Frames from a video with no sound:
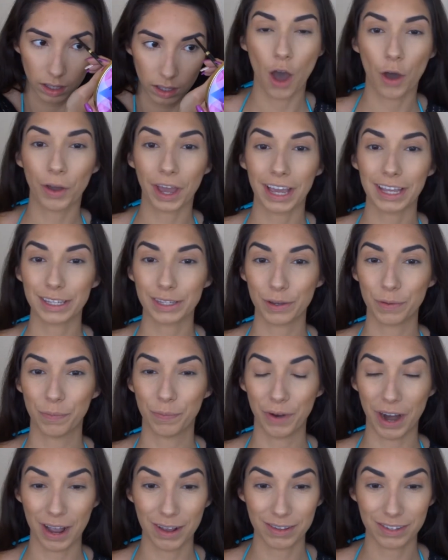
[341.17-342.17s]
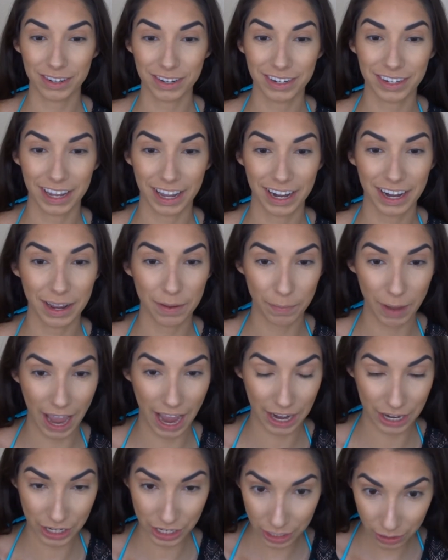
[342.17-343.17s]
Okay, so brows are done. I'm
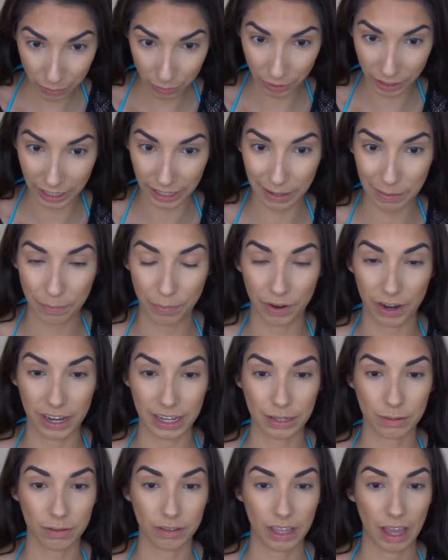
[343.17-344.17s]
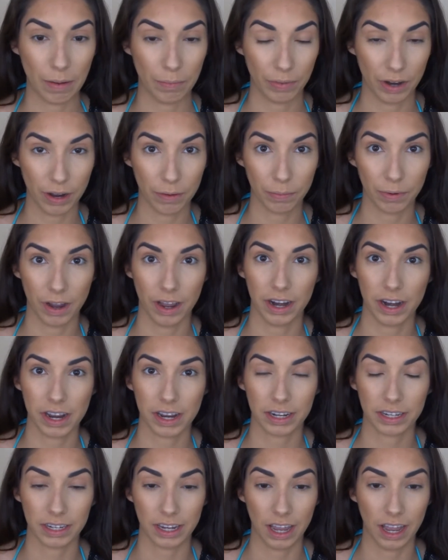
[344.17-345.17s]
actually really impressed with that brow
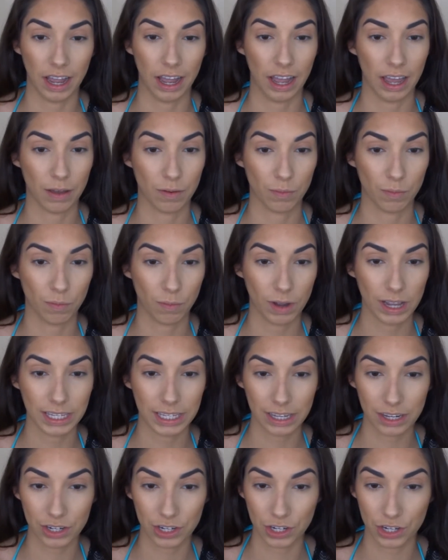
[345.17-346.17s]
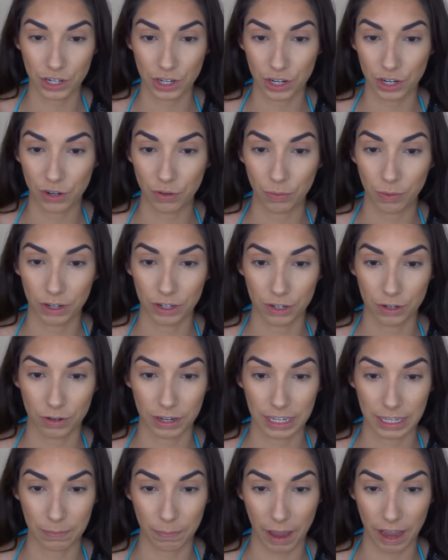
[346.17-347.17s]
product. I wasn't sure what to
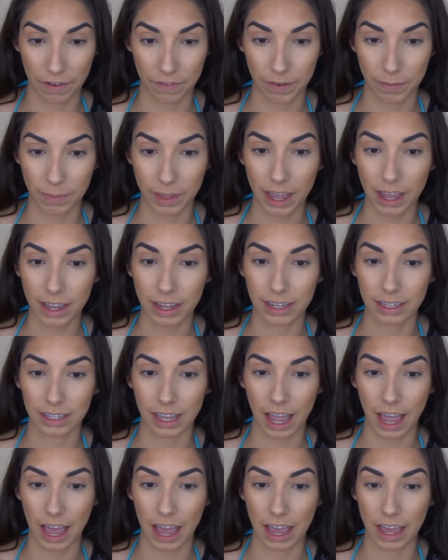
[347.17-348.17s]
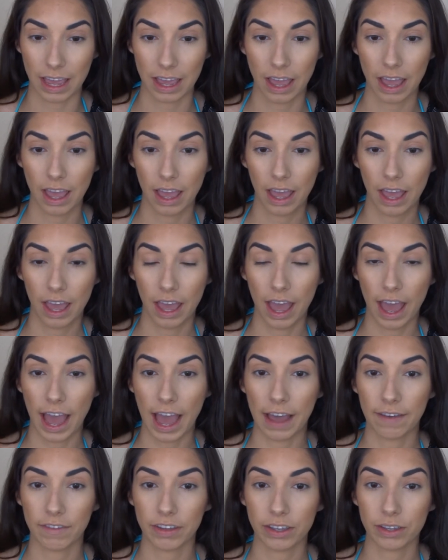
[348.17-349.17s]
expect from that because I
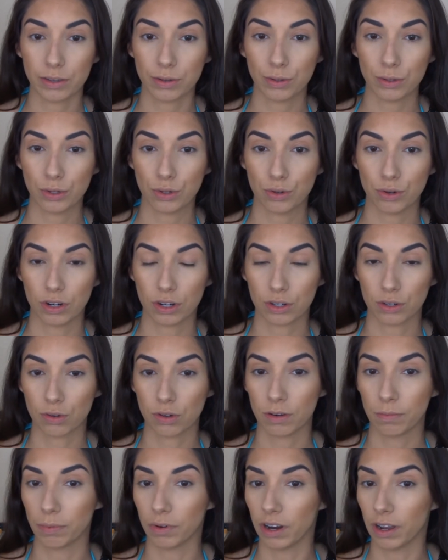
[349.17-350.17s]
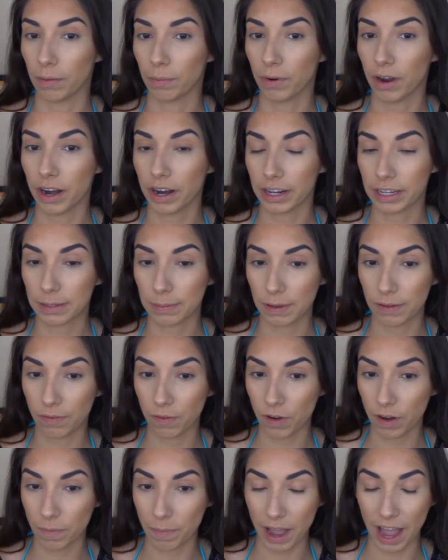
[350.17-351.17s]
haven't used drugstore brow products
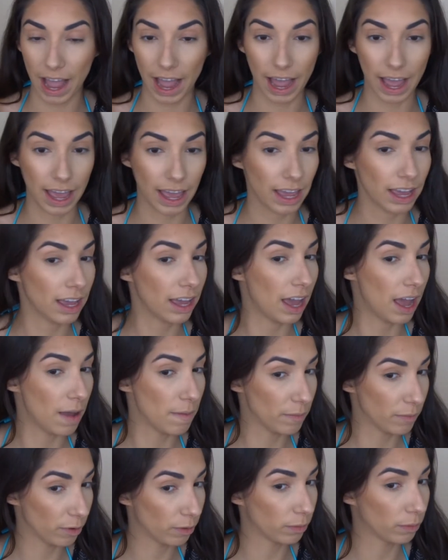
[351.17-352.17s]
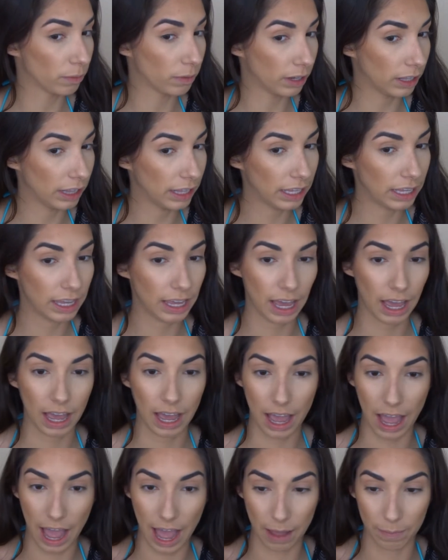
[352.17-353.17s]
before, but I am really
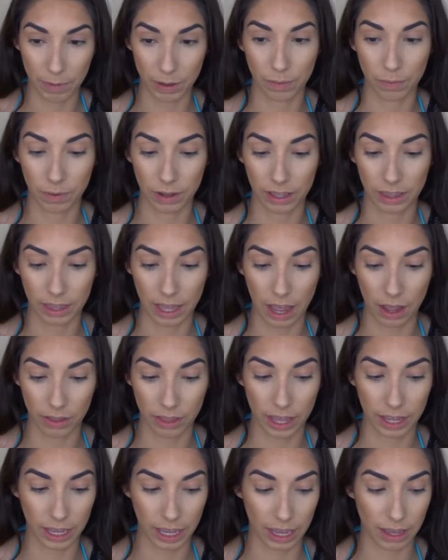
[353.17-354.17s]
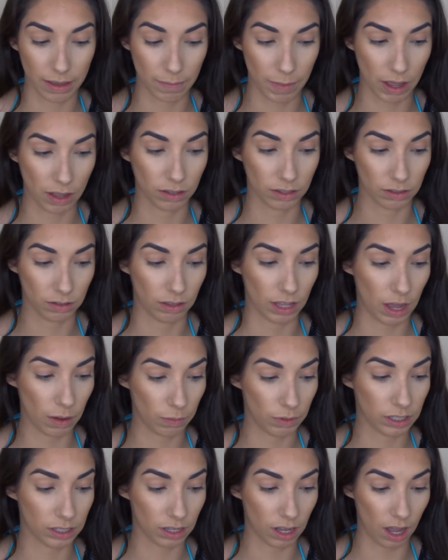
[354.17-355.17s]
happy with how that came out. So that
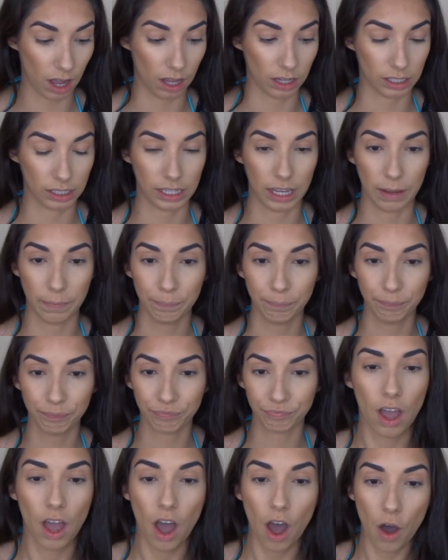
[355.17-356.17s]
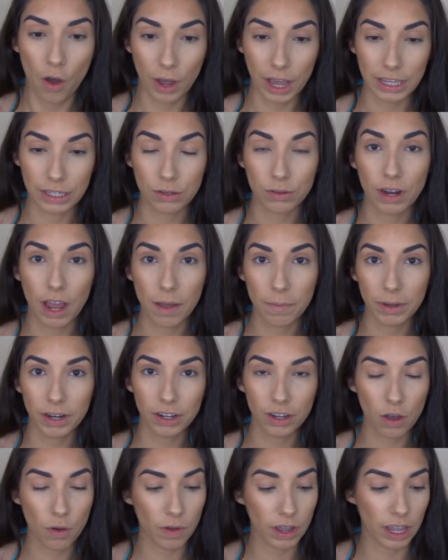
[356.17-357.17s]
was awesome. Okay, so now I'm going
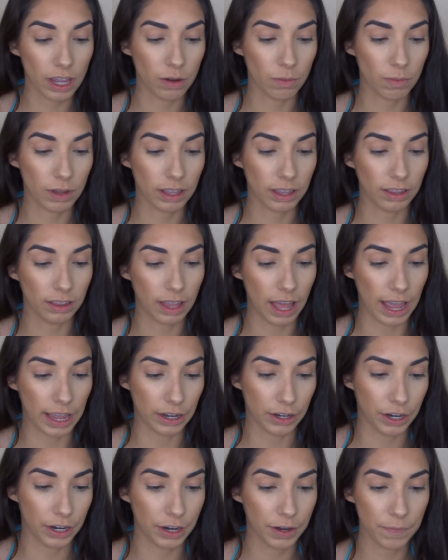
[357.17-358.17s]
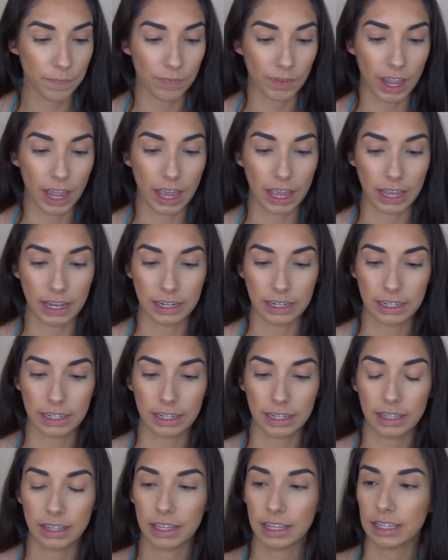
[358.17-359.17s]
to go in with liner, and
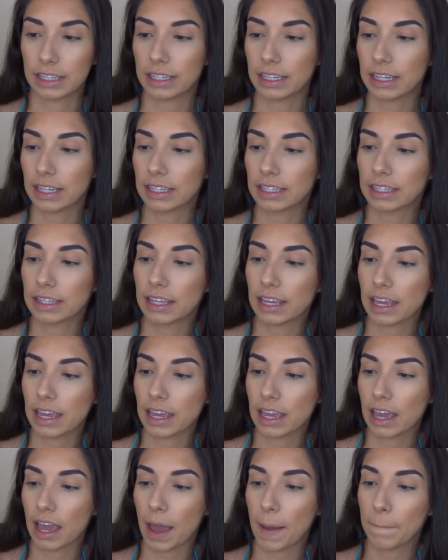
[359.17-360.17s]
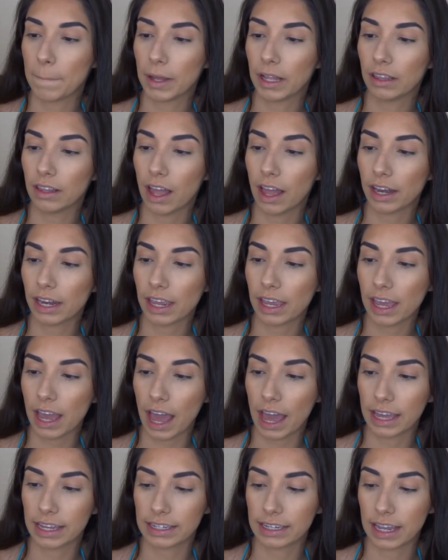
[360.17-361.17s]
this is the Milani
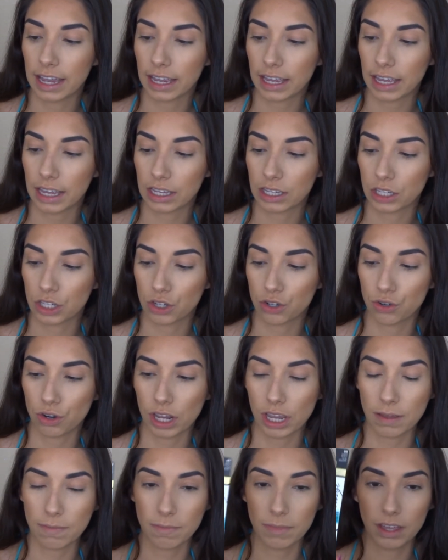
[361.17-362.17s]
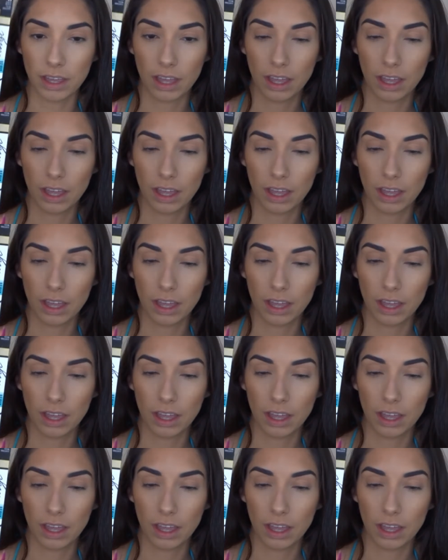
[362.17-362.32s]
Extreme